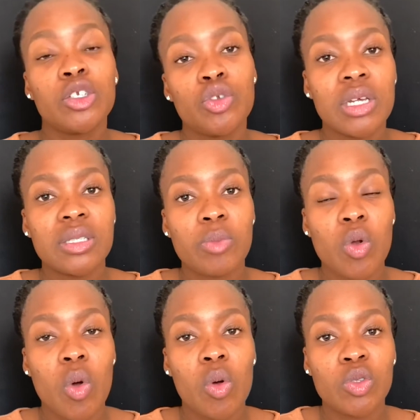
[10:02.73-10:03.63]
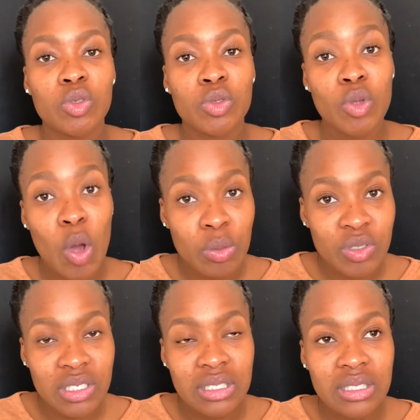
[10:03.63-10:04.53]
to explore all those
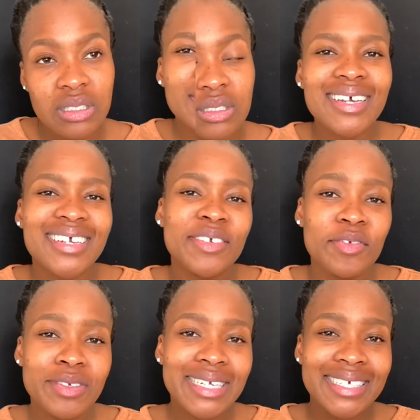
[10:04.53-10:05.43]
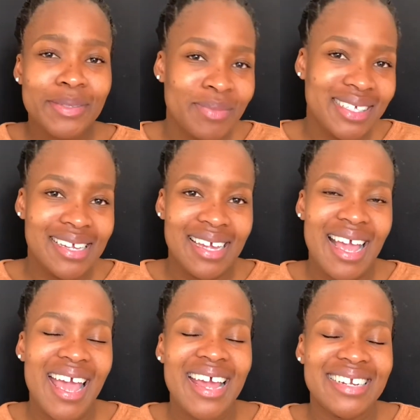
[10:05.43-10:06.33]
options so yeah if you're like me
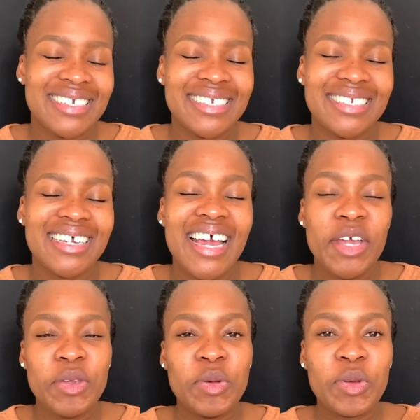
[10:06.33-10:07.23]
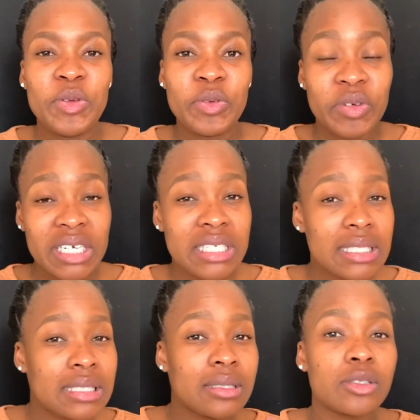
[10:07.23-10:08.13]
and you know you're really
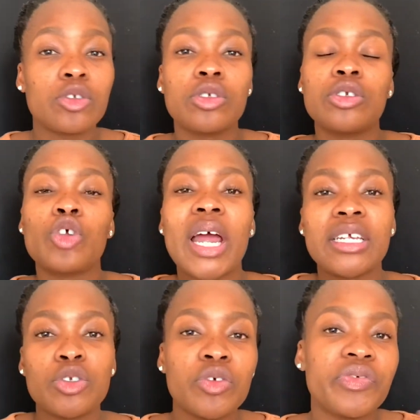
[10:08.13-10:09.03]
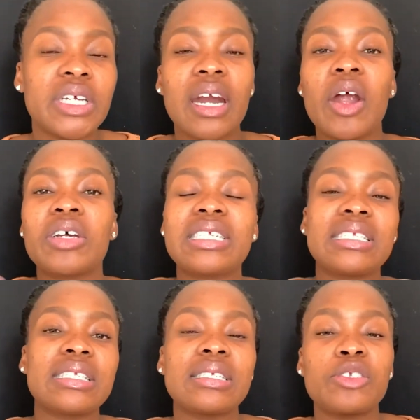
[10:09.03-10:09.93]
still trying to figure out
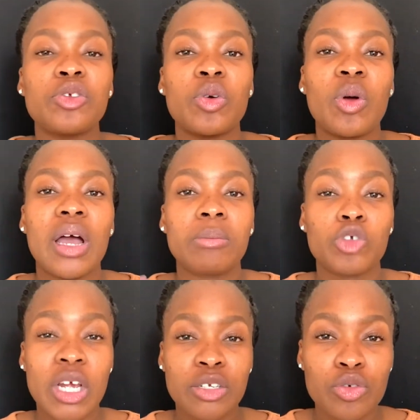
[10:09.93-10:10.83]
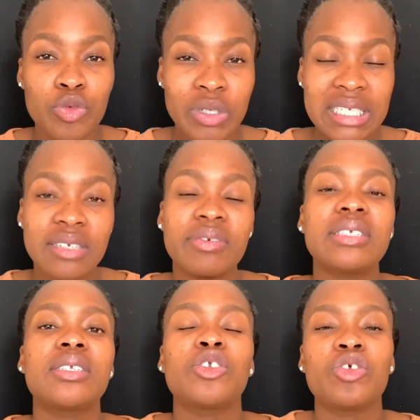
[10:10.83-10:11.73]
and you know i'm trying to really
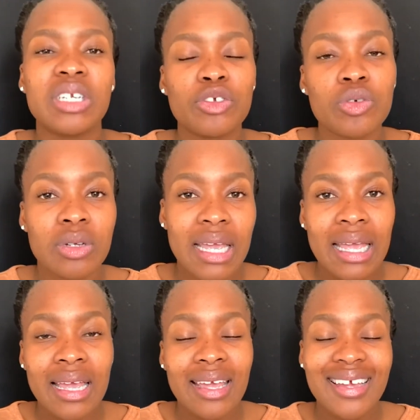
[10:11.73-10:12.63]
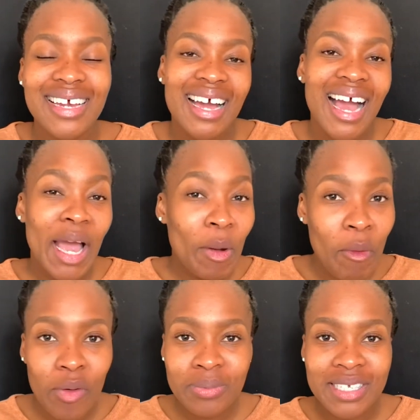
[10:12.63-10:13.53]
invest in your natural hair i
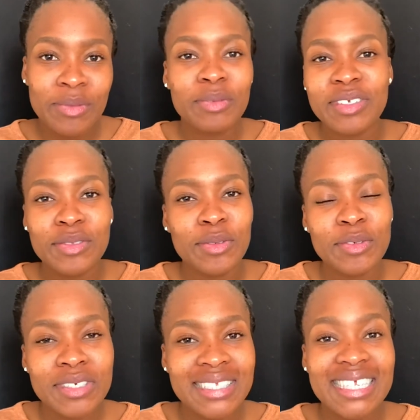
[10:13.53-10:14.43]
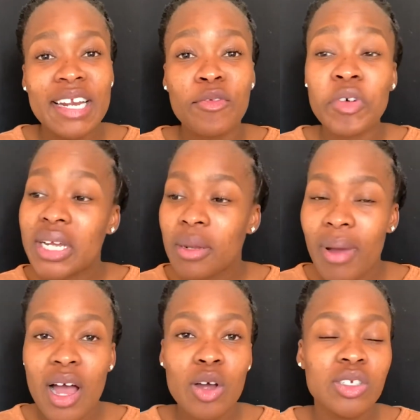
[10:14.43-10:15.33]
hope some of the solutions that i've read
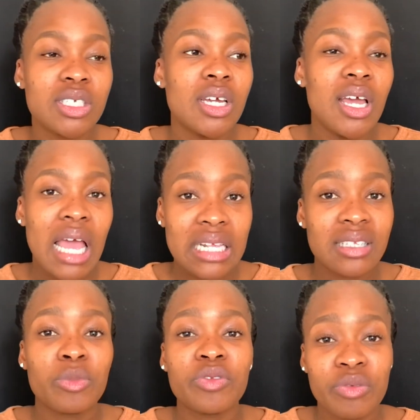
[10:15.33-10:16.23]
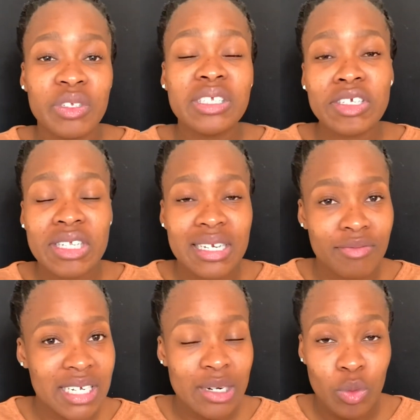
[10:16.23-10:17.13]
about and some of the research that i've
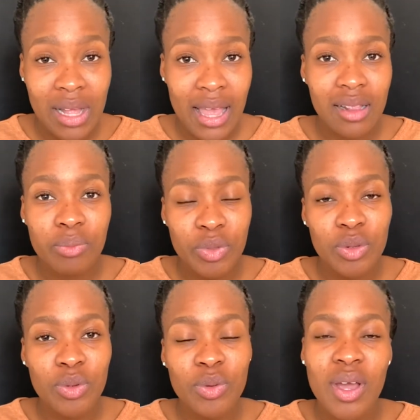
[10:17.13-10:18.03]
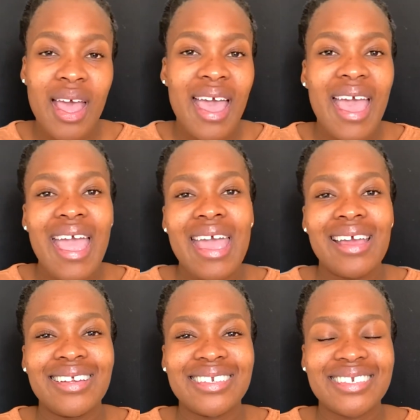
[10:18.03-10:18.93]
done will help you
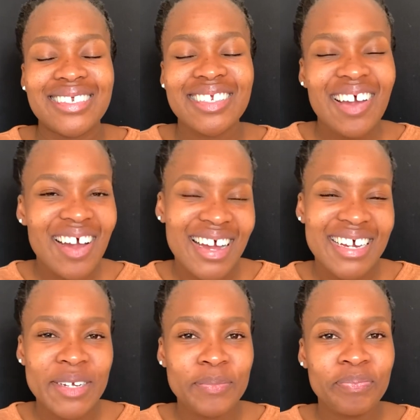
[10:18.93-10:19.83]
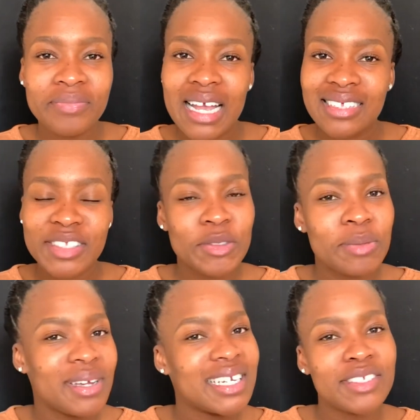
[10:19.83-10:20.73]
and yeah um, i'll see you in
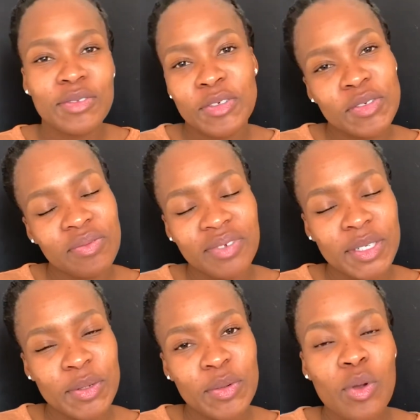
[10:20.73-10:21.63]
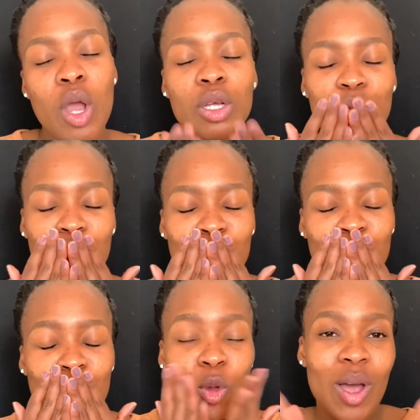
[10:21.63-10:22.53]
my next youtube video
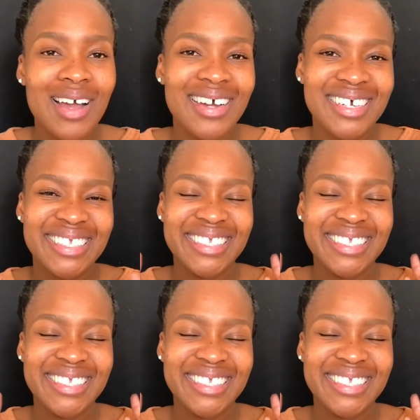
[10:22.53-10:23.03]
mm -hmm.